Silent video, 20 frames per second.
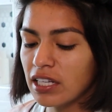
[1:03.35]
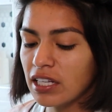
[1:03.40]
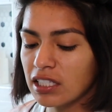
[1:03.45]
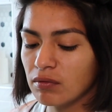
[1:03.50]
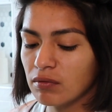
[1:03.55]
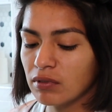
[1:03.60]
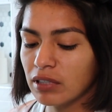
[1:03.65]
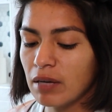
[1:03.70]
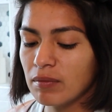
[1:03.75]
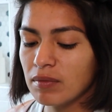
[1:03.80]

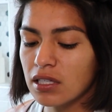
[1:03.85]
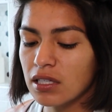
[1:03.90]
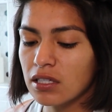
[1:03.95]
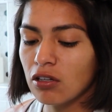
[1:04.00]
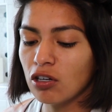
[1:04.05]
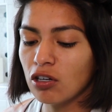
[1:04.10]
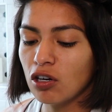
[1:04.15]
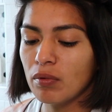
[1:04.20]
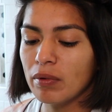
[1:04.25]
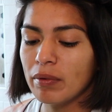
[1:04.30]
sometimes it's a
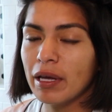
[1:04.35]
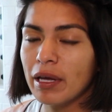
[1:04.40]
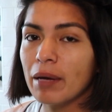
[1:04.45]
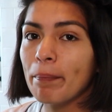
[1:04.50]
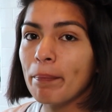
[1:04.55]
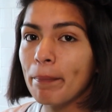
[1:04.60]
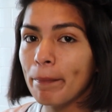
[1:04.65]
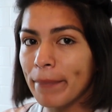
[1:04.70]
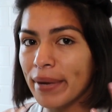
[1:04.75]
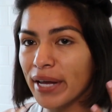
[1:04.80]

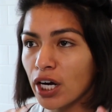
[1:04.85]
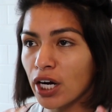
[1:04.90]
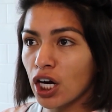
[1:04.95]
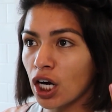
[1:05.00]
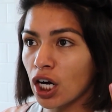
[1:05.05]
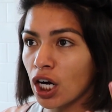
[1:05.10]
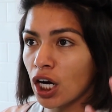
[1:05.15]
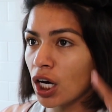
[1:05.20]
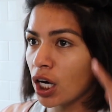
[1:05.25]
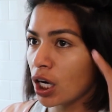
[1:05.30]
bit
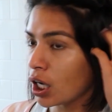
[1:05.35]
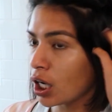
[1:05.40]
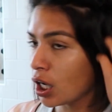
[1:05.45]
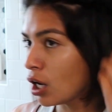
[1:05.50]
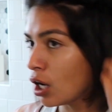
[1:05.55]
bigger,